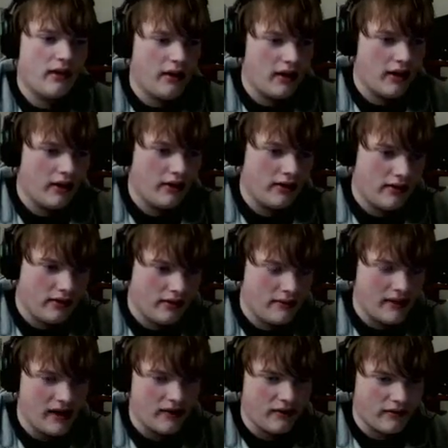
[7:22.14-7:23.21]

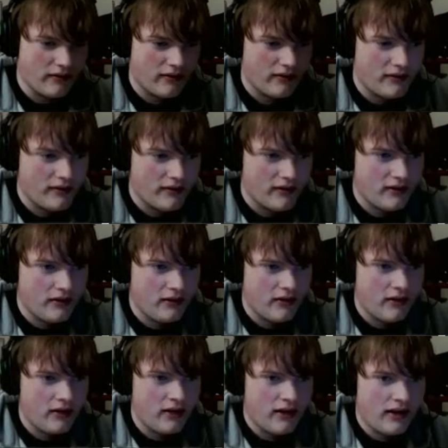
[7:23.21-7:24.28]
I'm out.
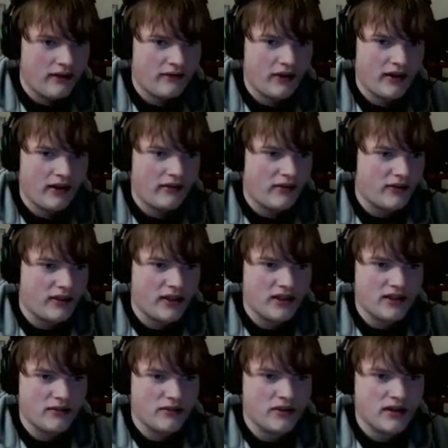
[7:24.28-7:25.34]
I had finally found the
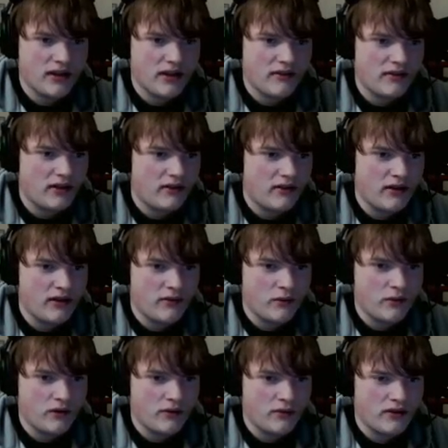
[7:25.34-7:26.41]
exit. Once I left, I knew I never
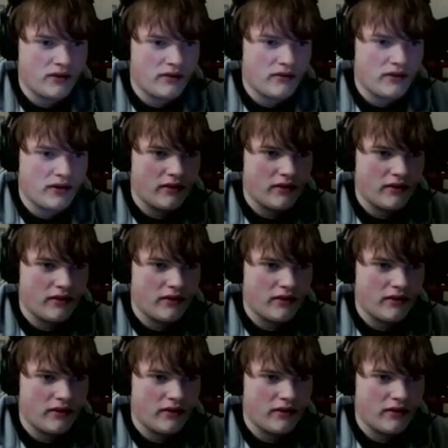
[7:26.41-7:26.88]
wanted to return